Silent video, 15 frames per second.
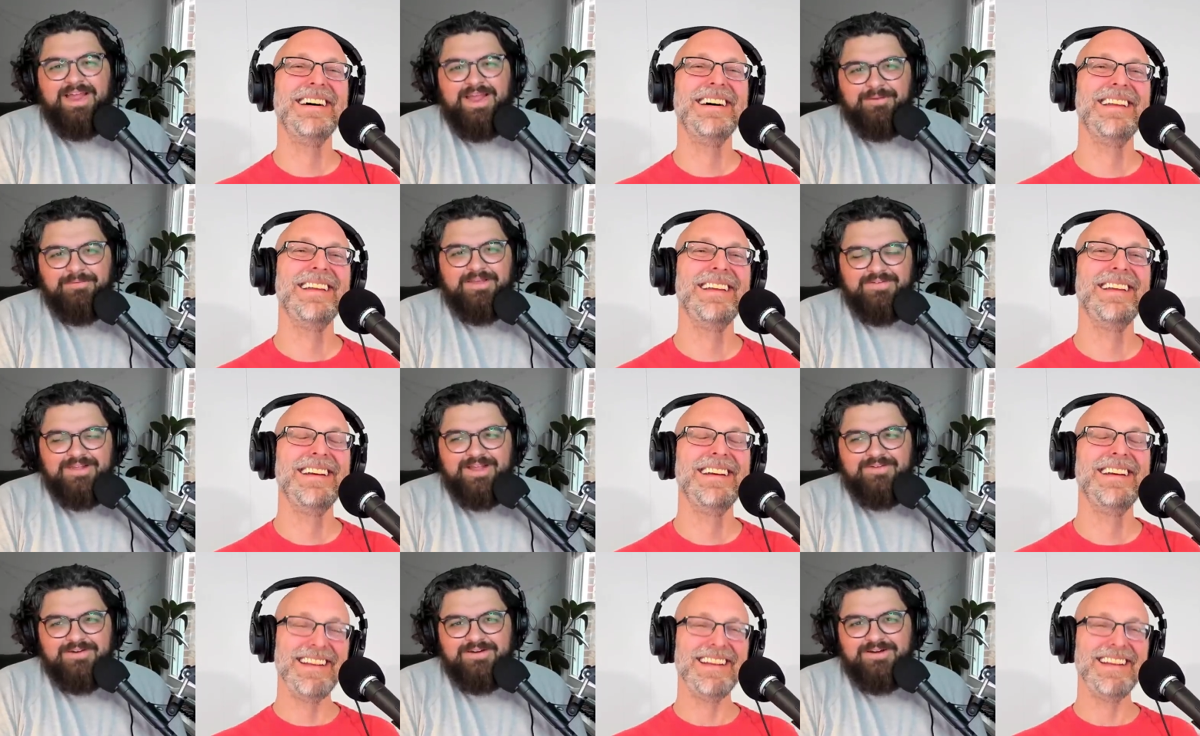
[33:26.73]
Speaker 1: am
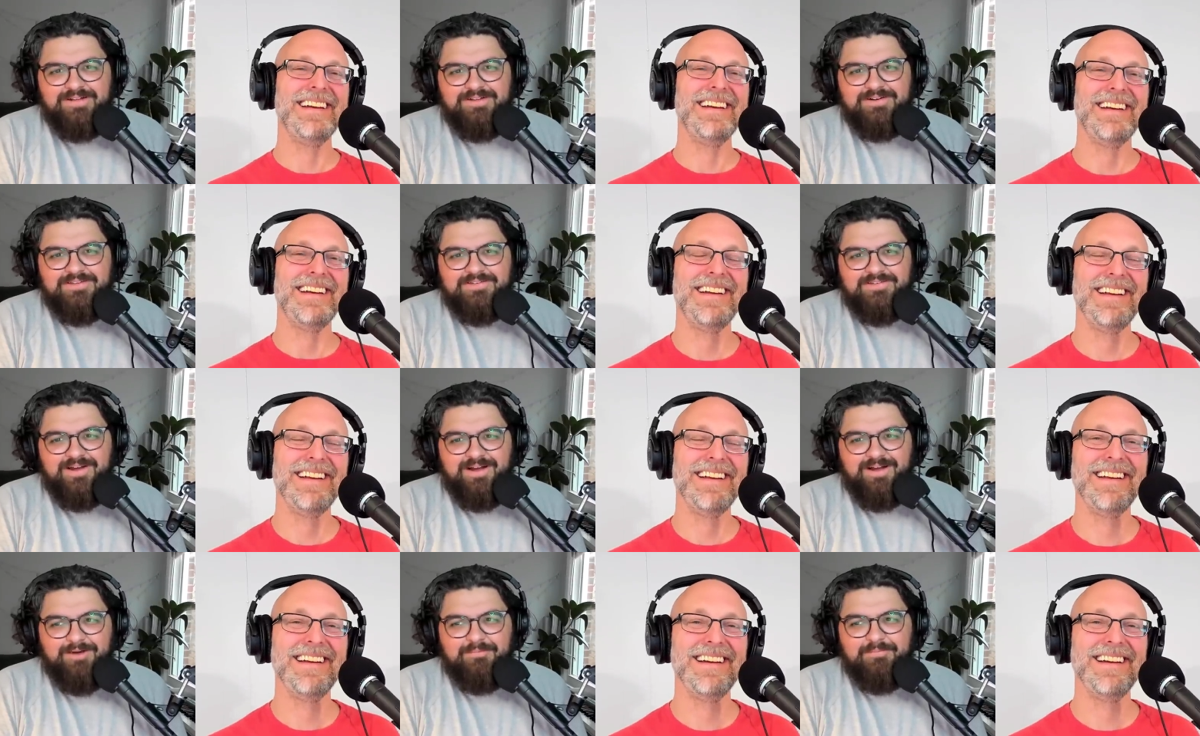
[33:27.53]
giving every dollar a
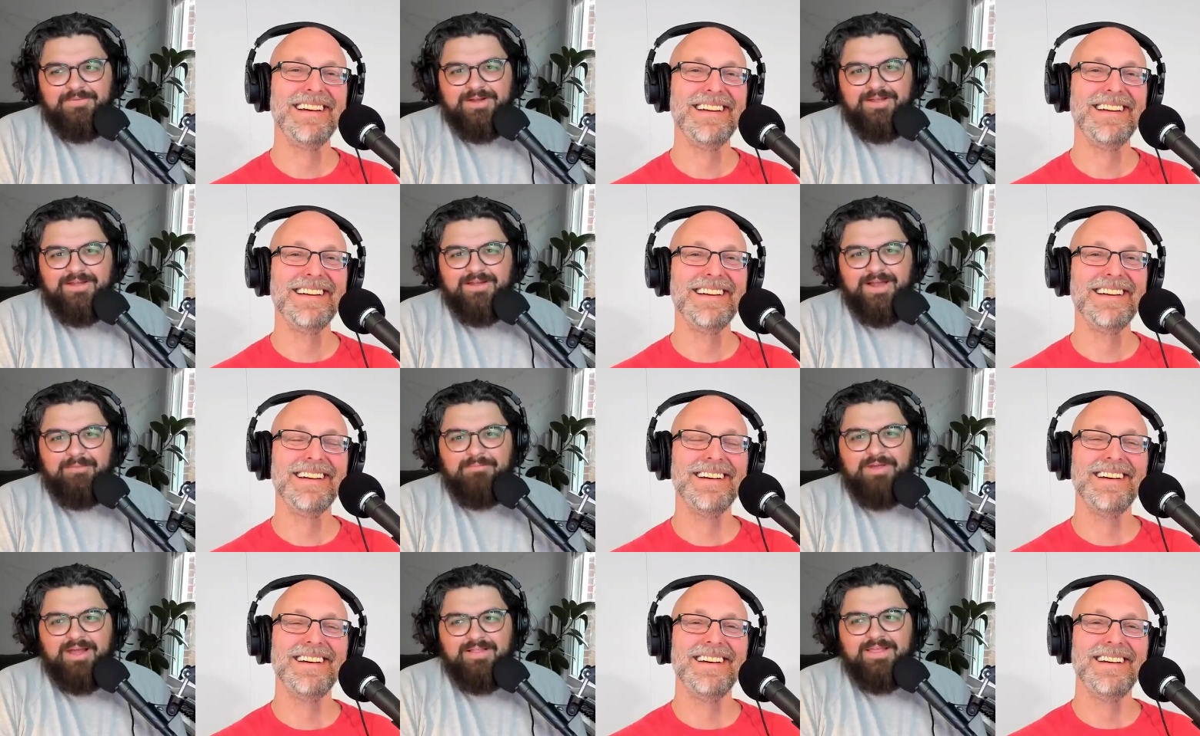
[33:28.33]
job, but
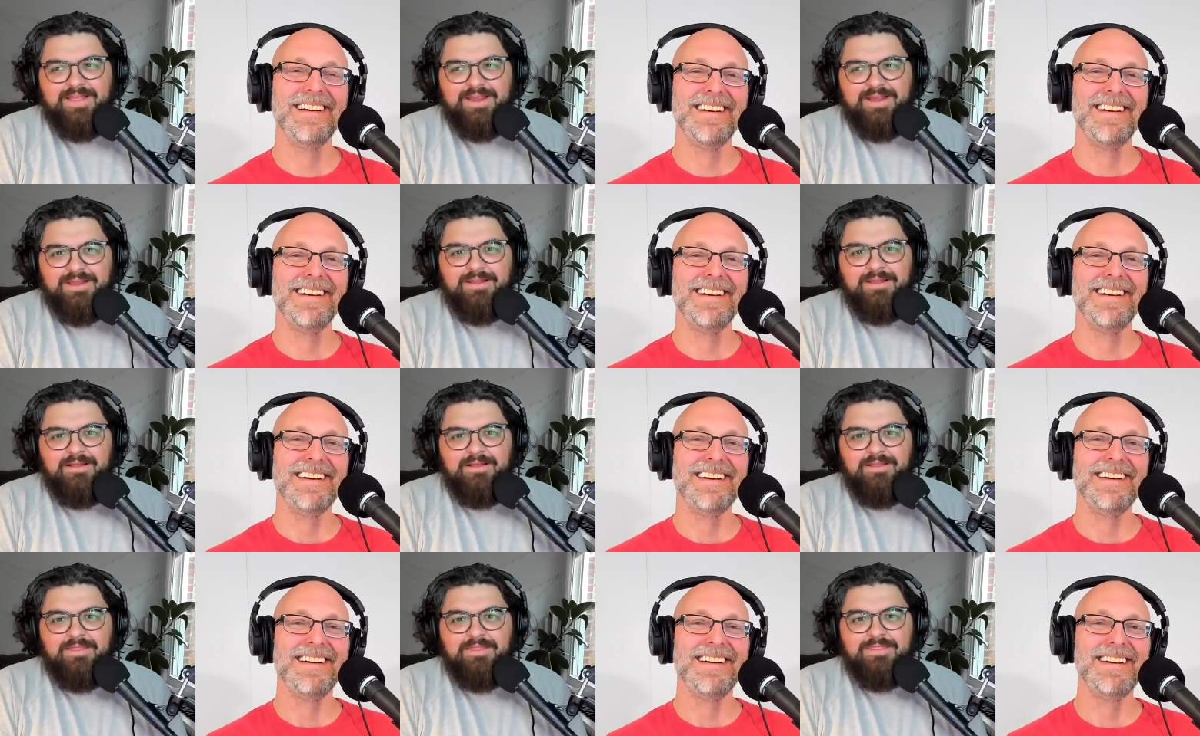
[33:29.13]
I'm not like
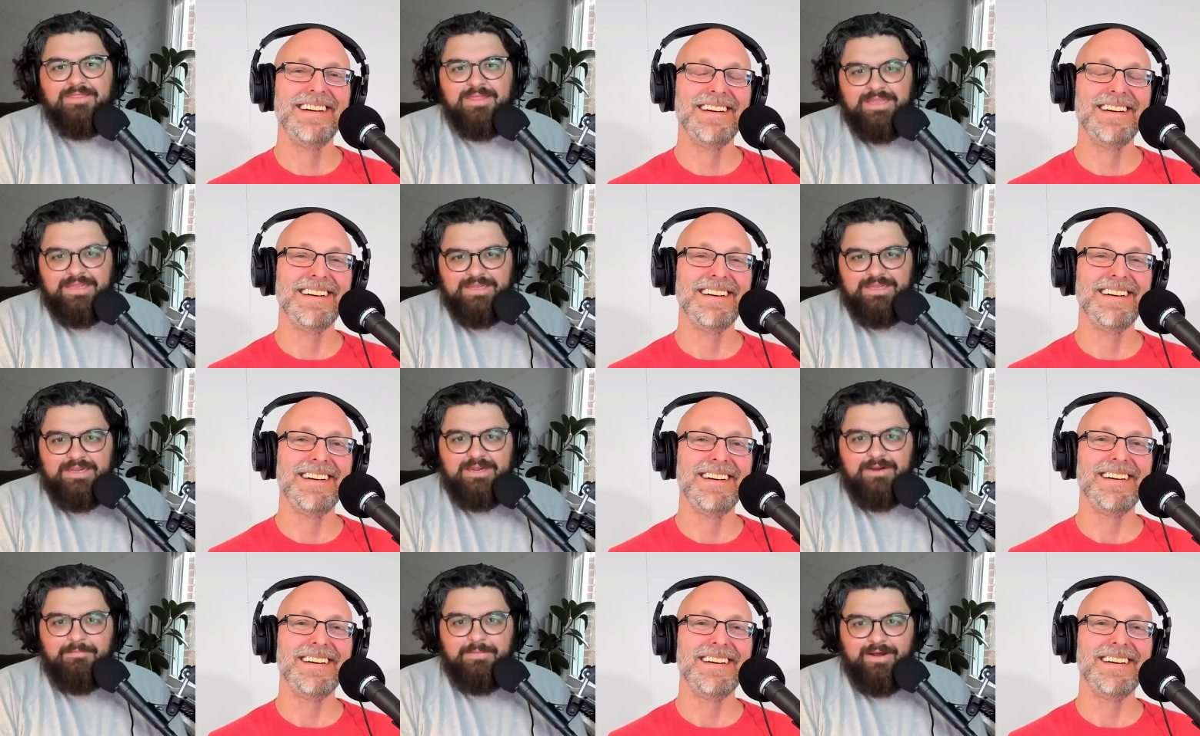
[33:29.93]

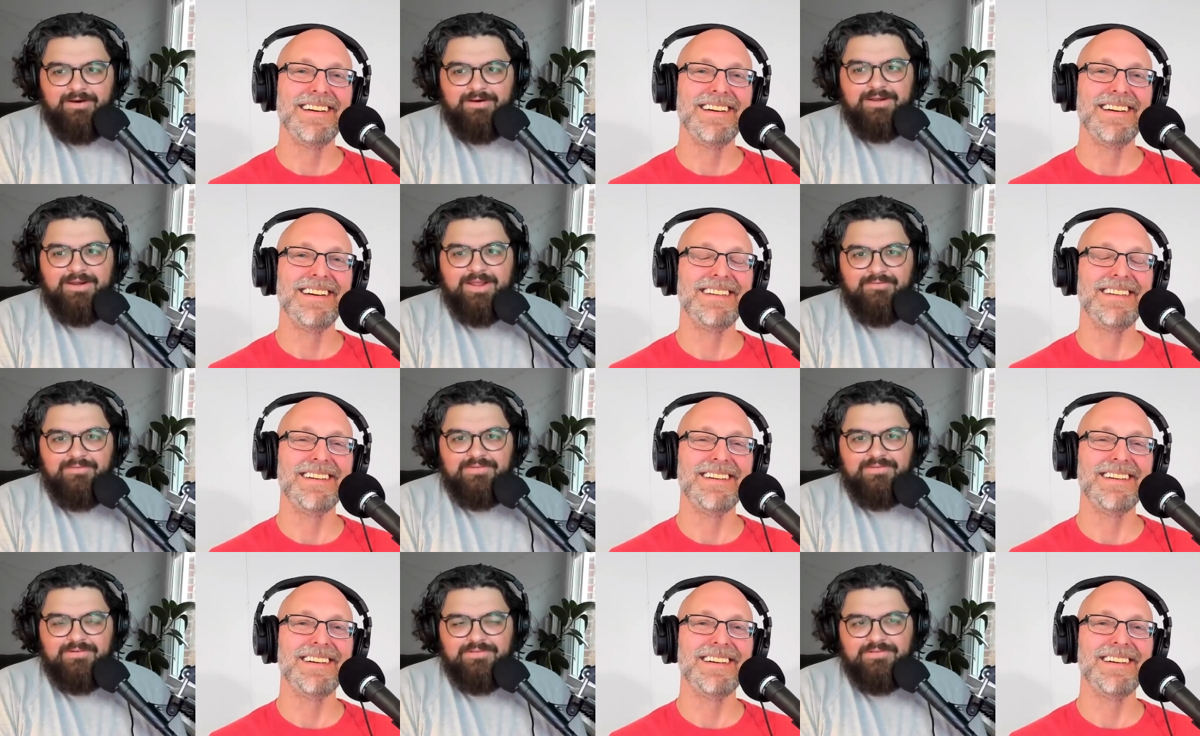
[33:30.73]
thinking about it
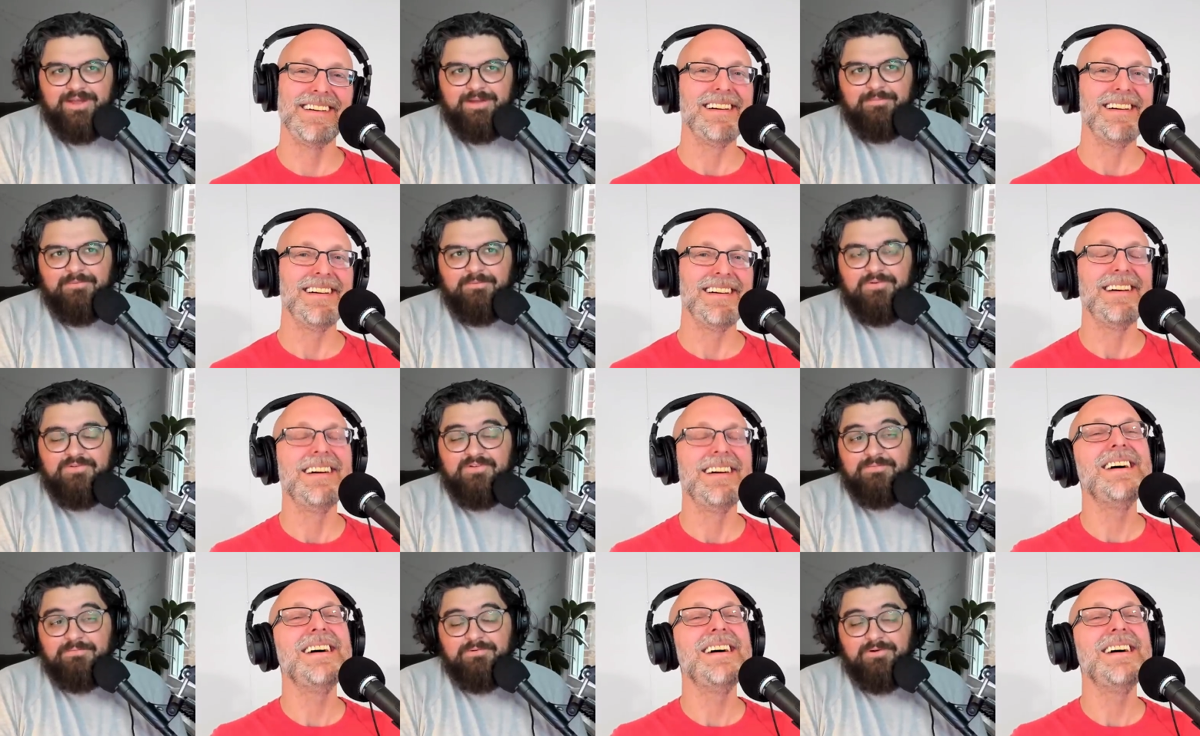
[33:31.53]
every single time,
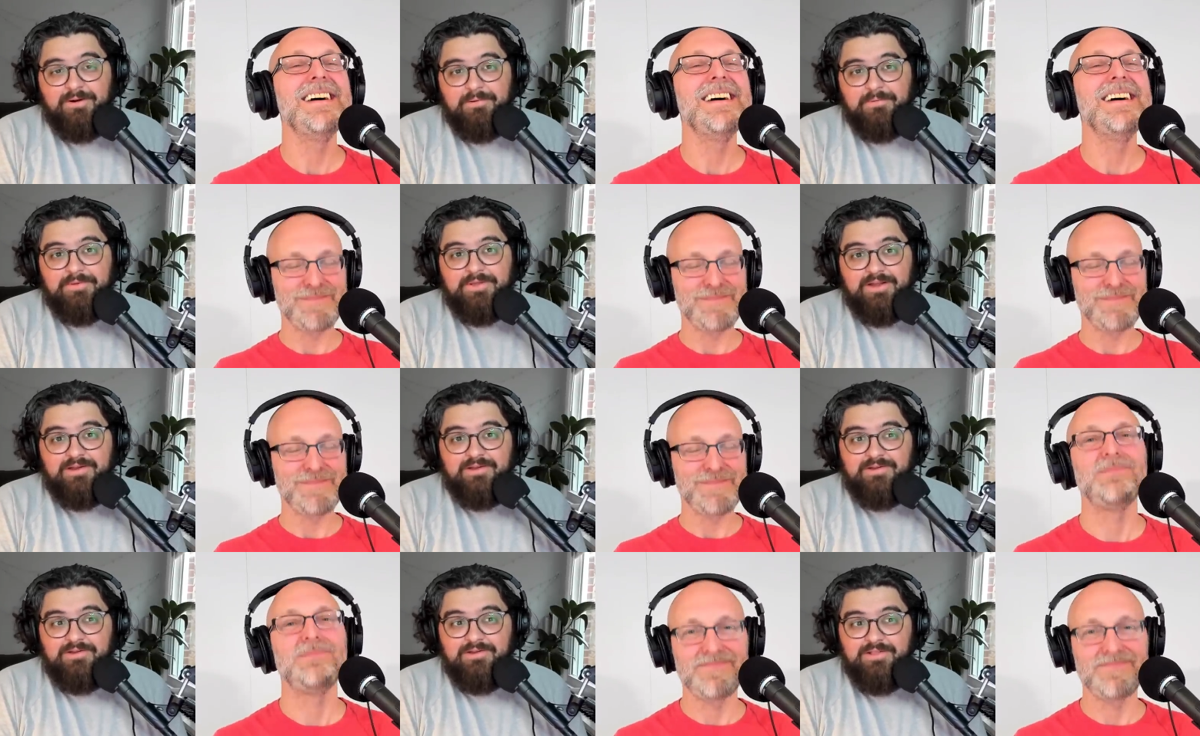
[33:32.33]
which is probably a
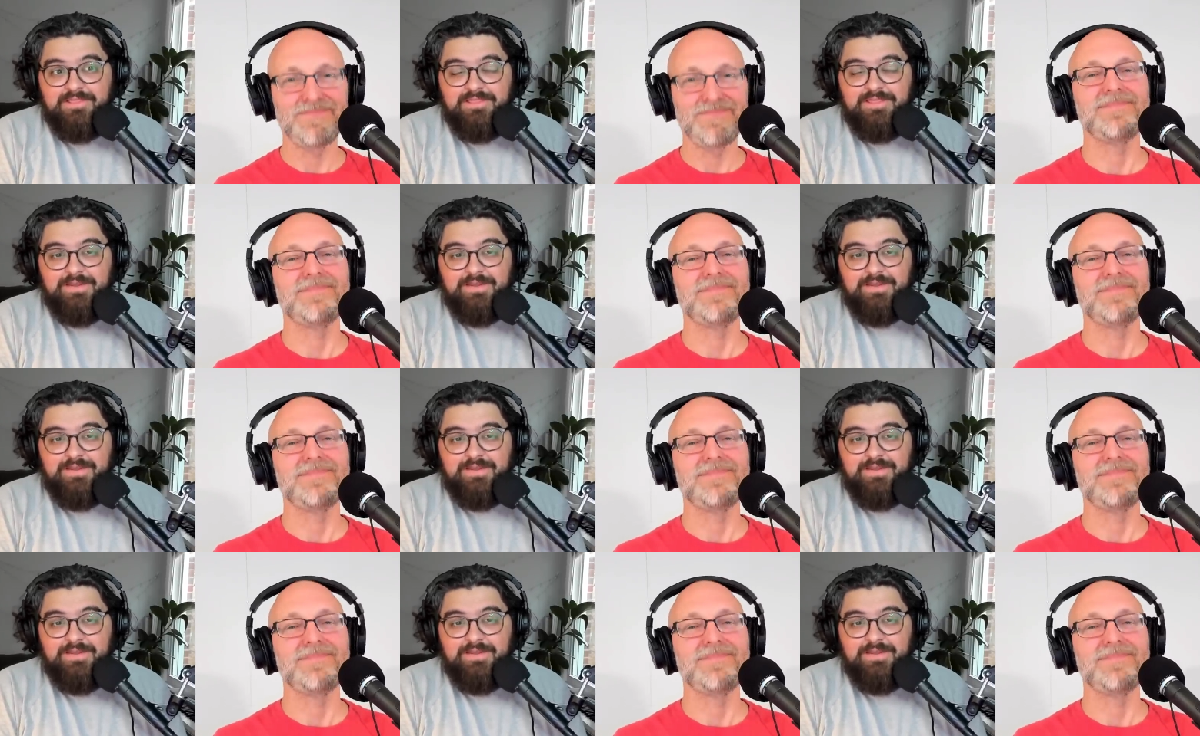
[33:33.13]
good